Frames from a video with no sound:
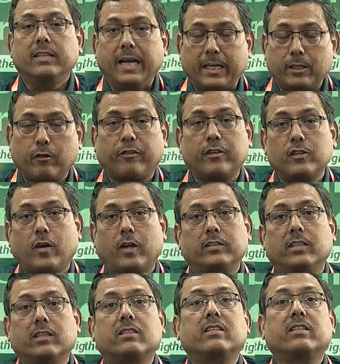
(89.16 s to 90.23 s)
the
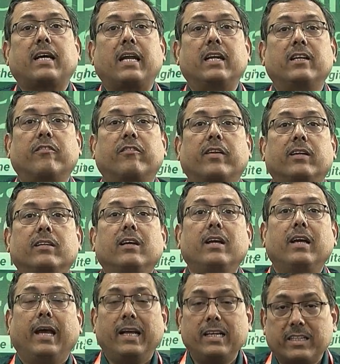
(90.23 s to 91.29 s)
electrophysiology is entirely different,
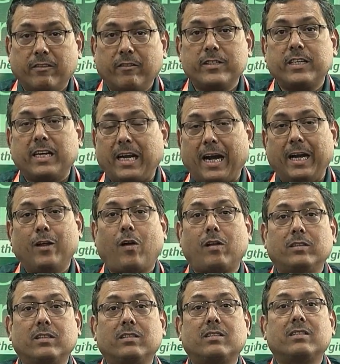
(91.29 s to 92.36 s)
intervention
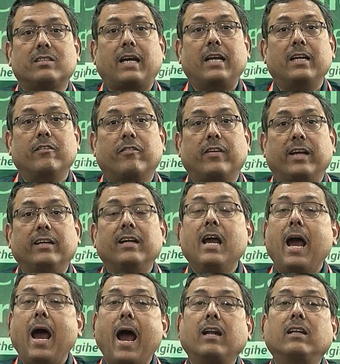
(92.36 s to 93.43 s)
cardiology is entirely different,
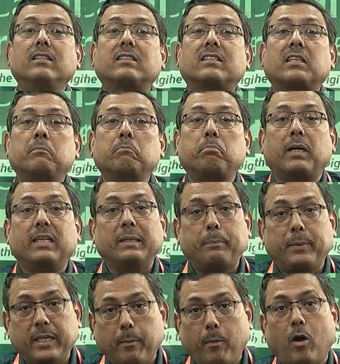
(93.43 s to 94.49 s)
and in some part
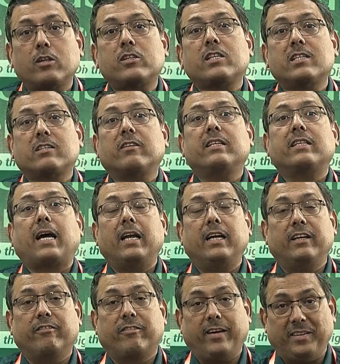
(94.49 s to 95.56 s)
epidemiology is entirely
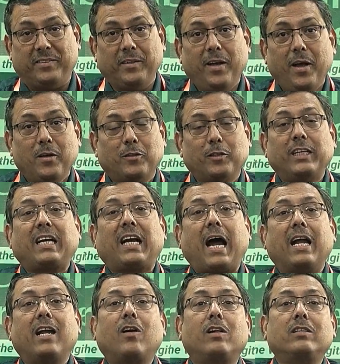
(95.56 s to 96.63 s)
different. So the
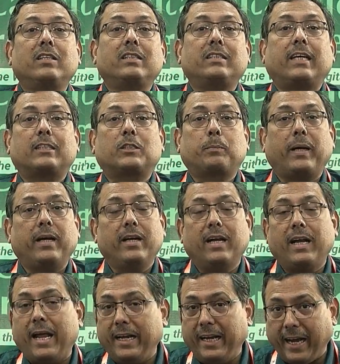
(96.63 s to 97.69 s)
cardiology is
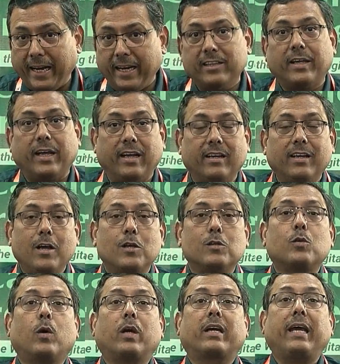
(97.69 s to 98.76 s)
expanding like anything,
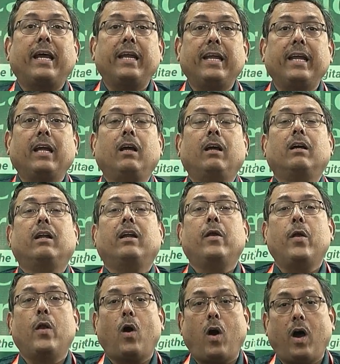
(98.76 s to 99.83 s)
so gaining
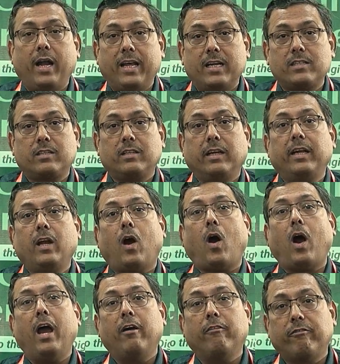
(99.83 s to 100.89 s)
knowledge in
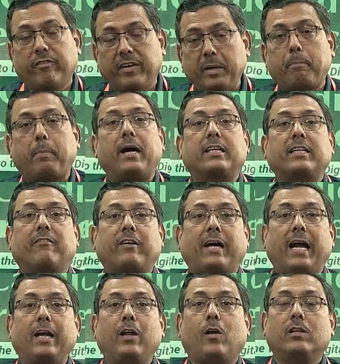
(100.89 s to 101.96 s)
every part of
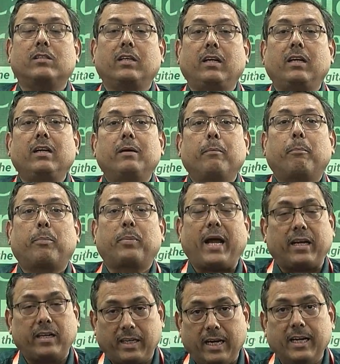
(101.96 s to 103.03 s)
cardiology,
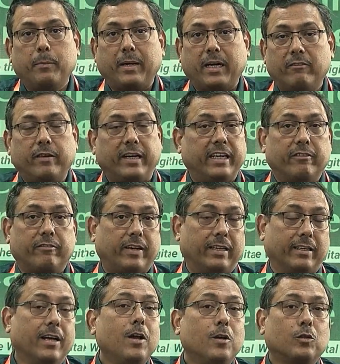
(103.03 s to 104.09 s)
practically it becomes very
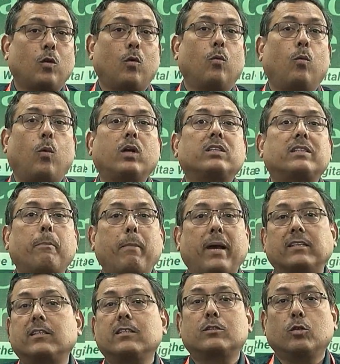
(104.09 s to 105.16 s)
difficult. So what is a
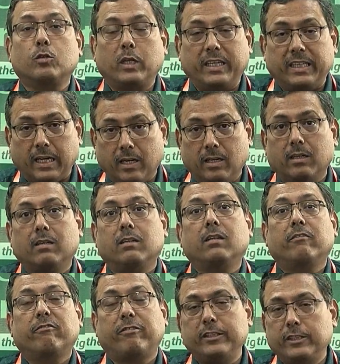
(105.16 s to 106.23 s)
message to the young
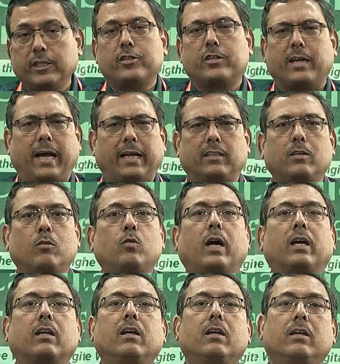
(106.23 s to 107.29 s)
physician, I think, who
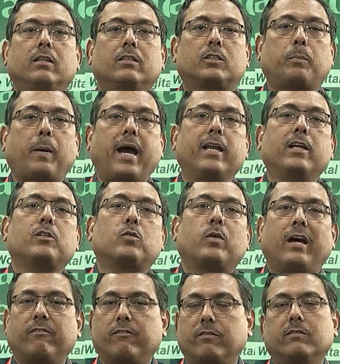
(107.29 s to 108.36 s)
are aspiring to
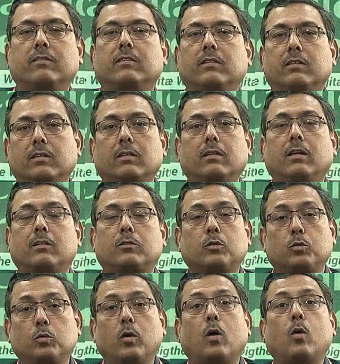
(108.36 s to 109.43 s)
have to
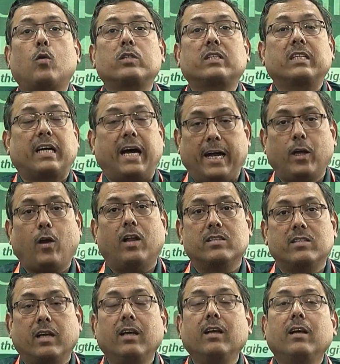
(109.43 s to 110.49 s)
do a course in
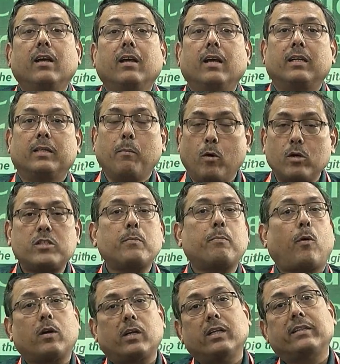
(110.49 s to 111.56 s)
cardiology? The most
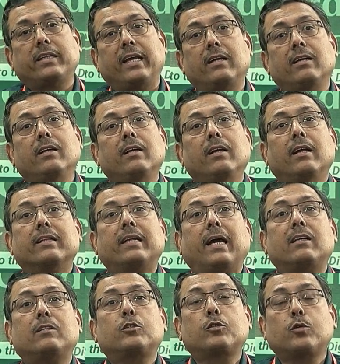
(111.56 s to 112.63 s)
important thing,
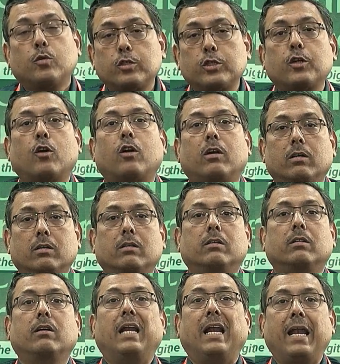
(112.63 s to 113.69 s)
that choose your
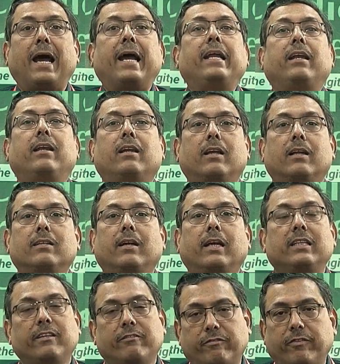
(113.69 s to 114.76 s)
line
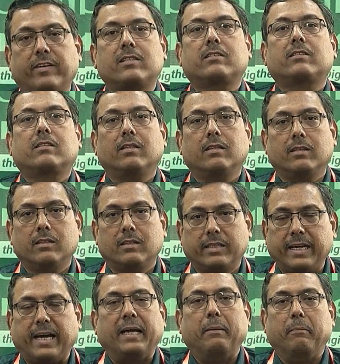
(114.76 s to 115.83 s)
in the first
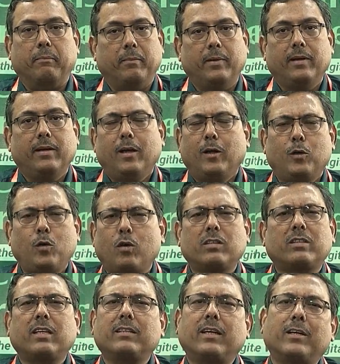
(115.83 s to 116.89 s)
time.
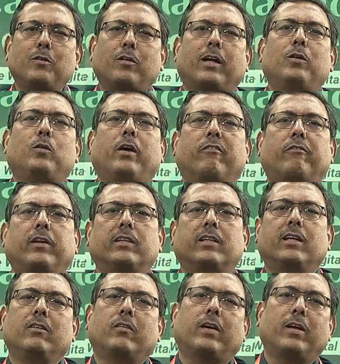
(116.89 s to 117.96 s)
Don't think that you can do
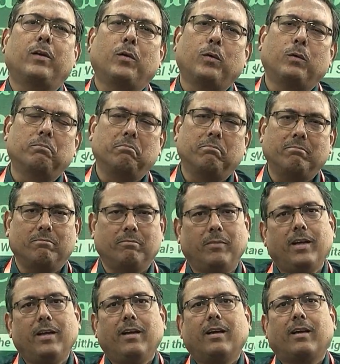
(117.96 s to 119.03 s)
everything. You can do
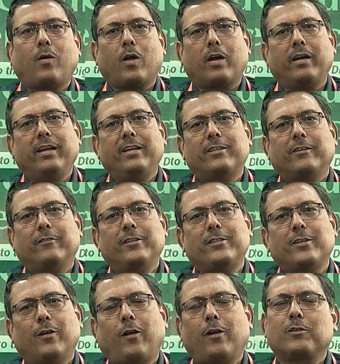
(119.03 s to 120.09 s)
coronary
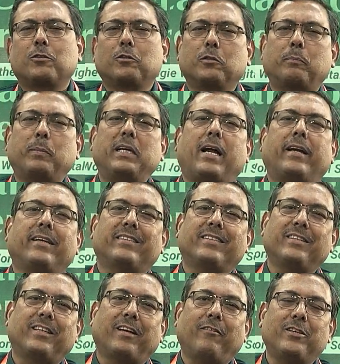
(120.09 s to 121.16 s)
intervention also, pediatrics
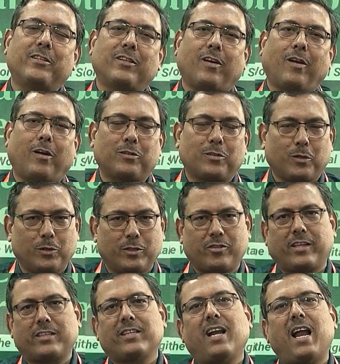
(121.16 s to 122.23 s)
intervention also,
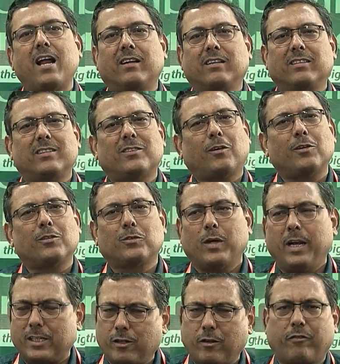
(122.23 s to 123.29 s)
structural heart disease also,
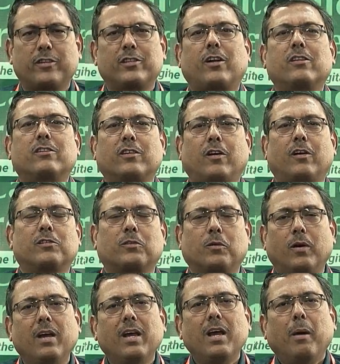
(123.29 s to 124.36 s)
electrophysiology
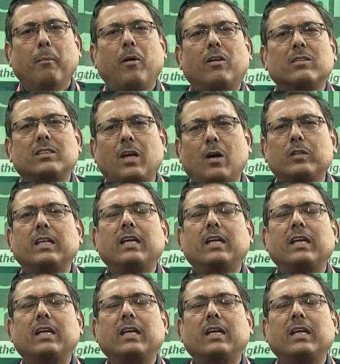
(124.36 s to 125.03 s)
also, because now